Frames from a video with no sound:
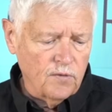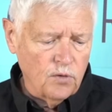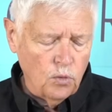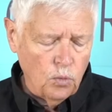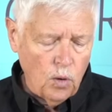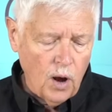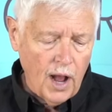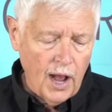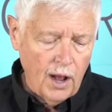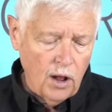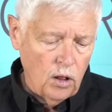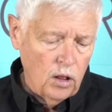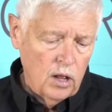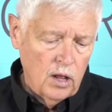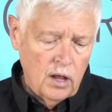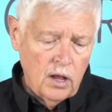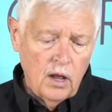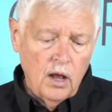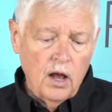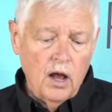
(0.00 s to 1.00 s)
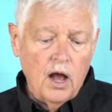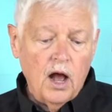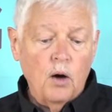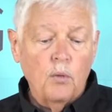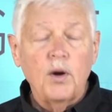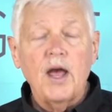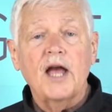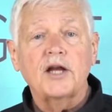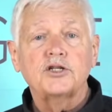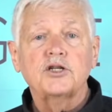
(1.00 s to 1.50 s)
for a while.
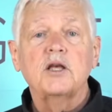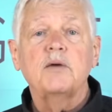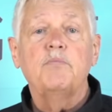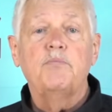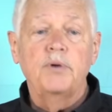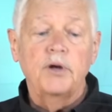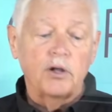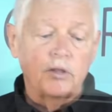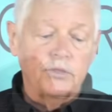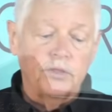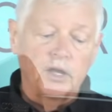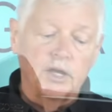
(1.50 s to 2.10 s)
We actually built